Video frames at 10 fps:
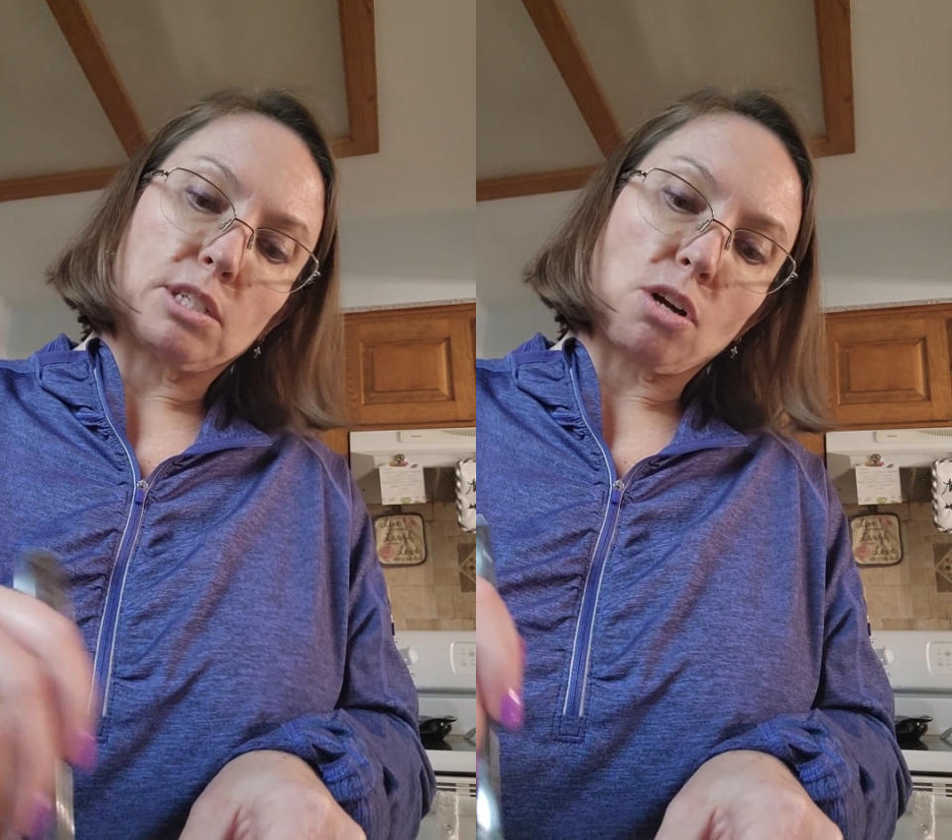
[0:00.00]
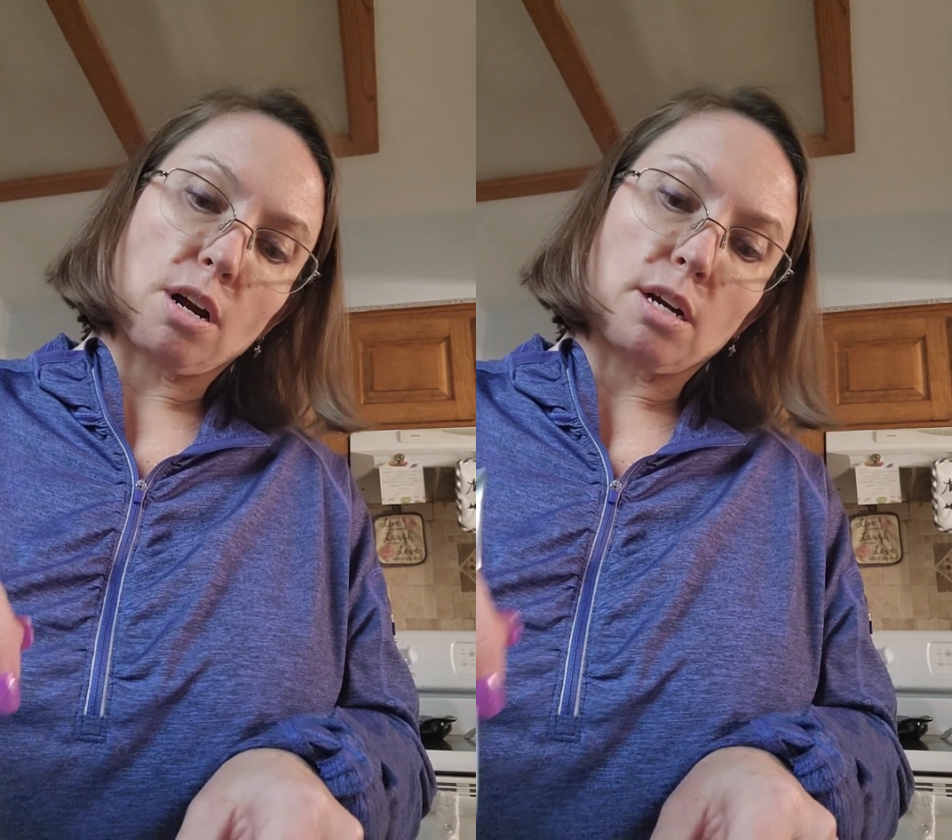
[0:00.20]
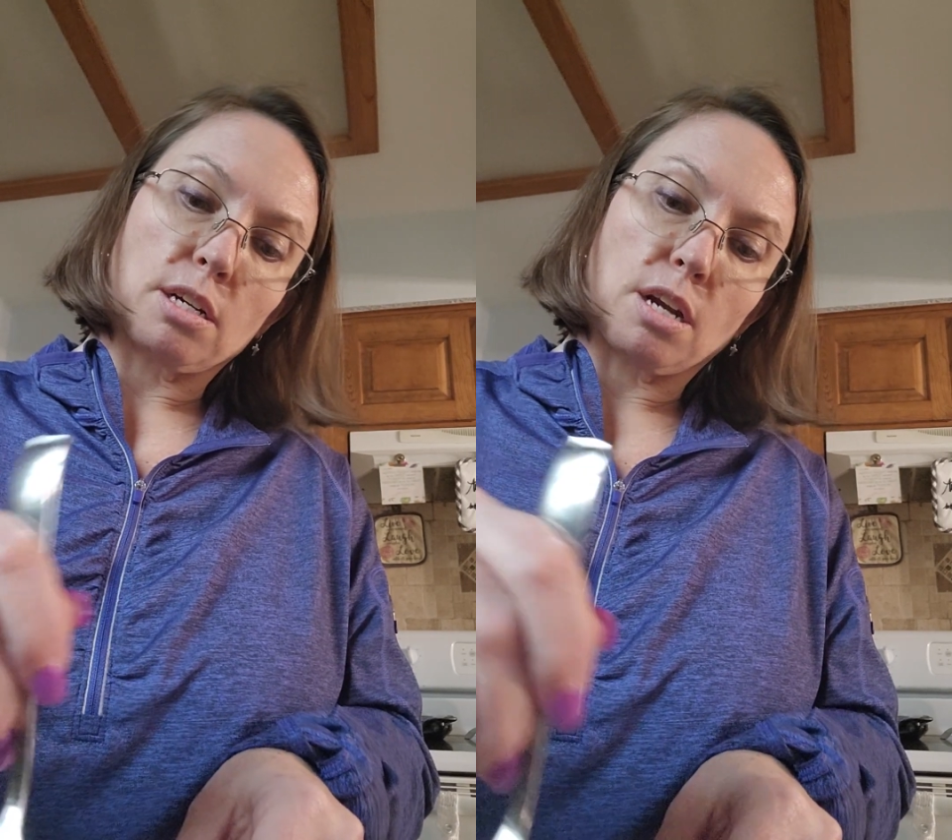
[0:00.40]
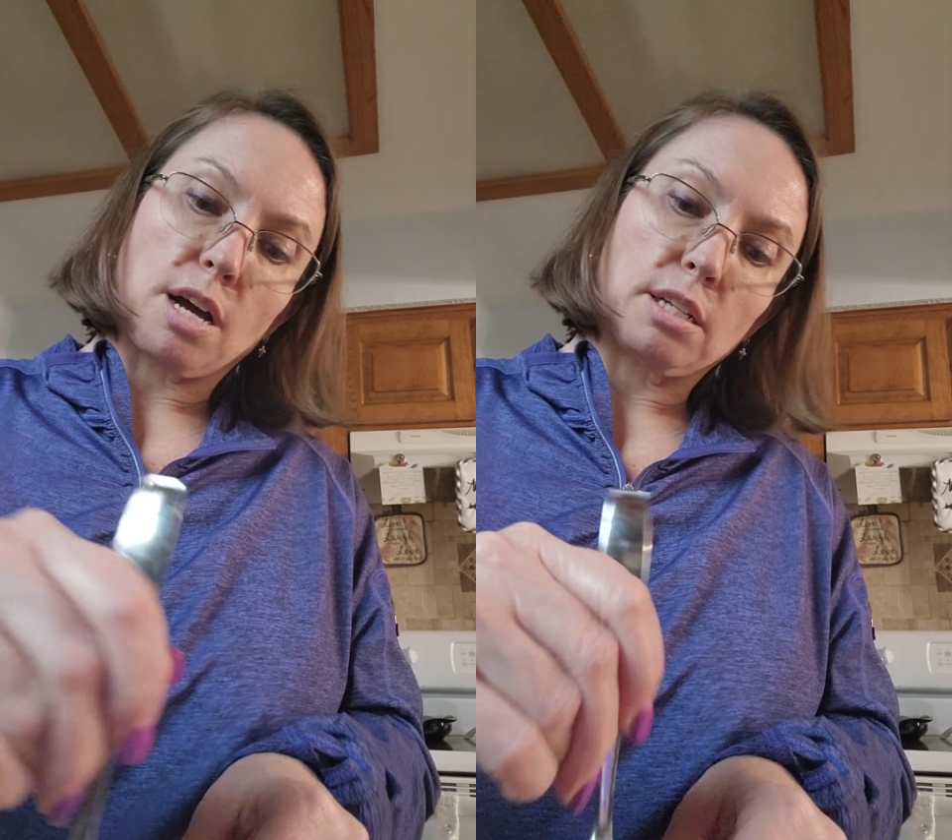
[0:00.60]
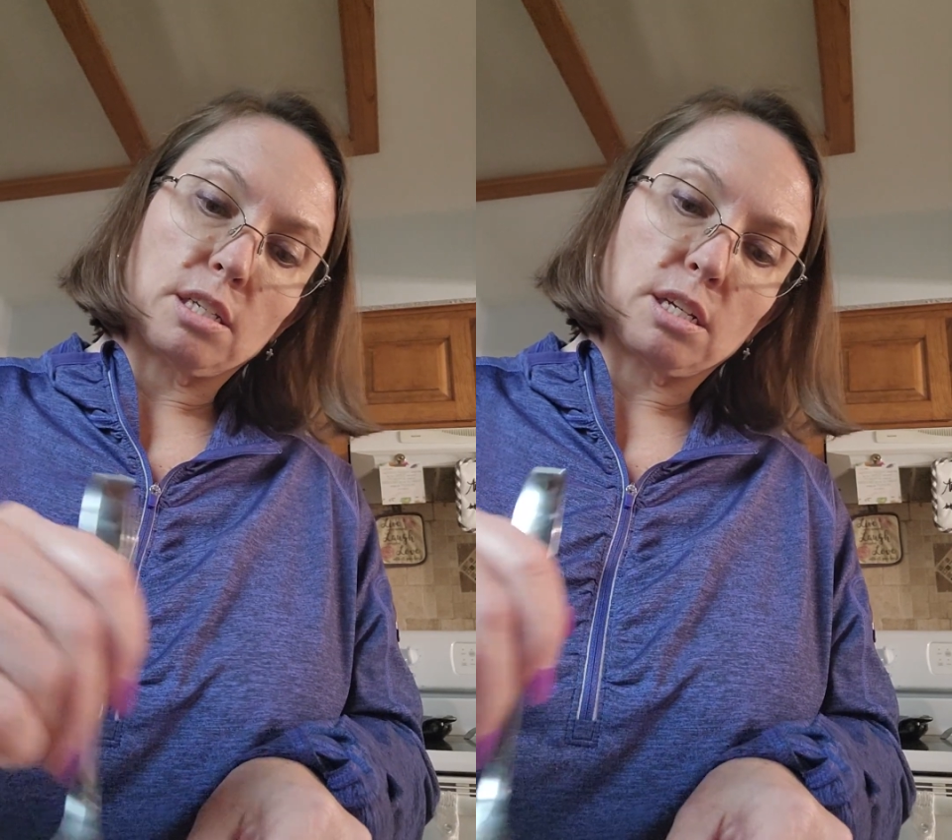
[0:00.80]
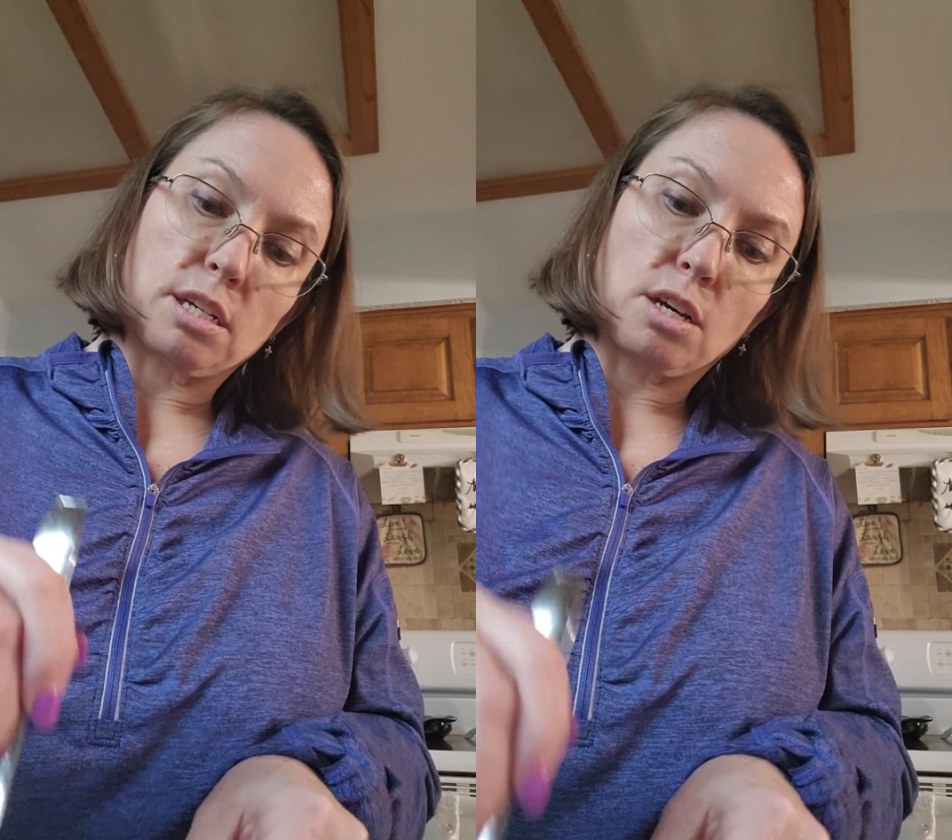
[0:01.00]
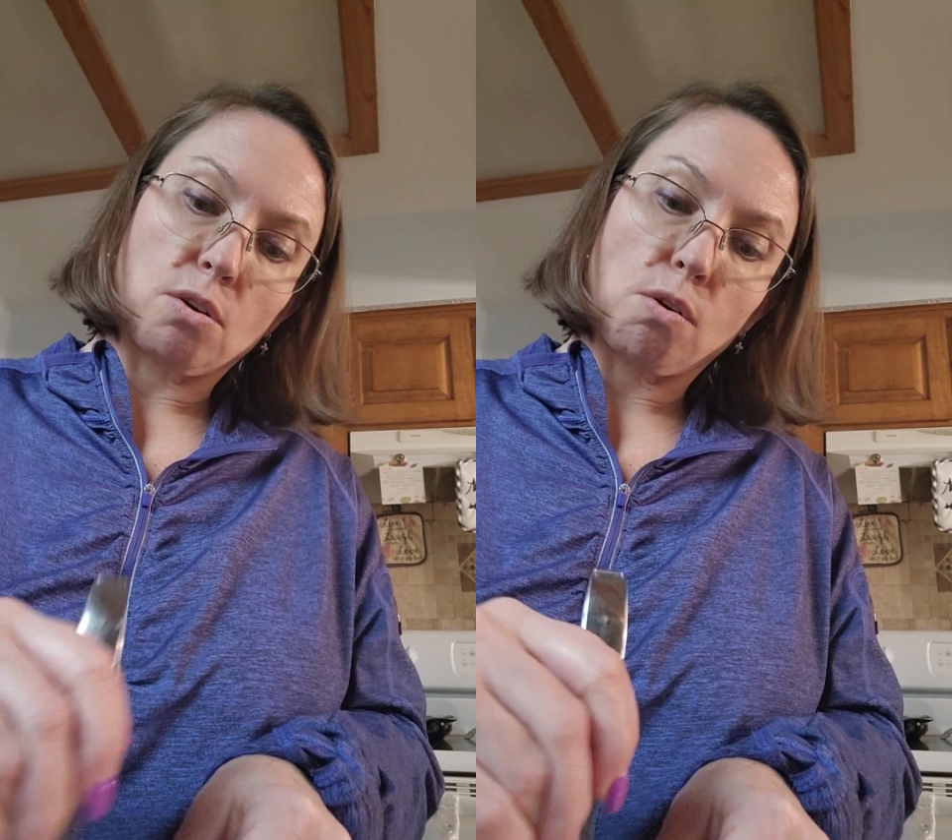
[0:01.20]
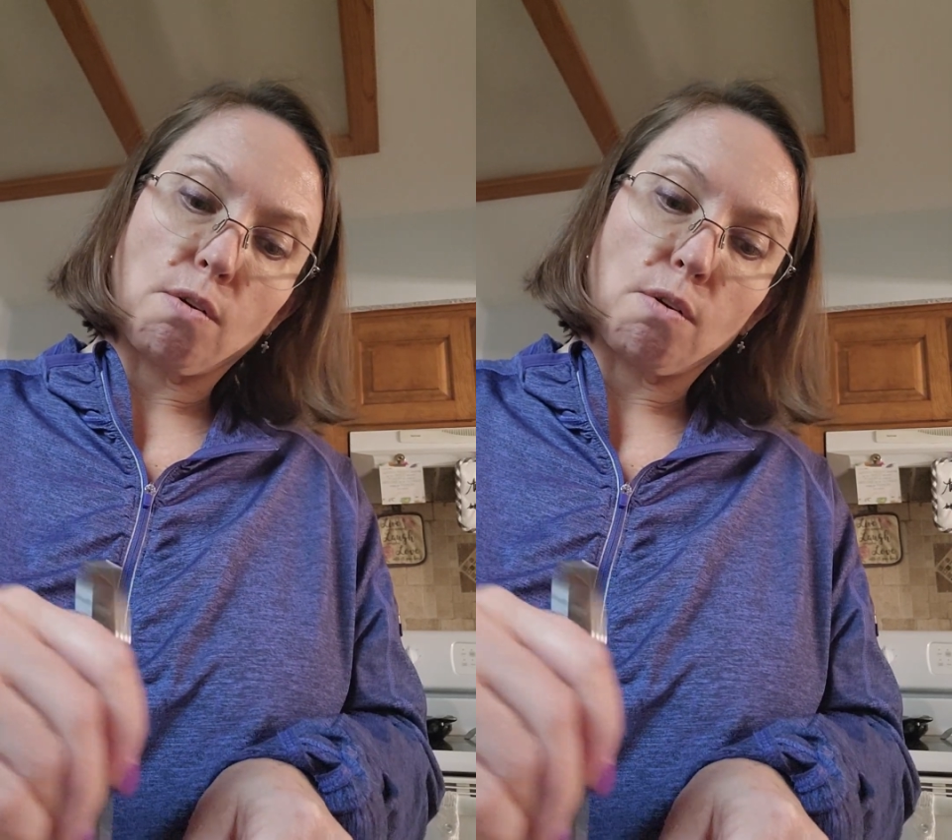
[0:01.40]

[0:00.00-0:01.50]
it's hard not to go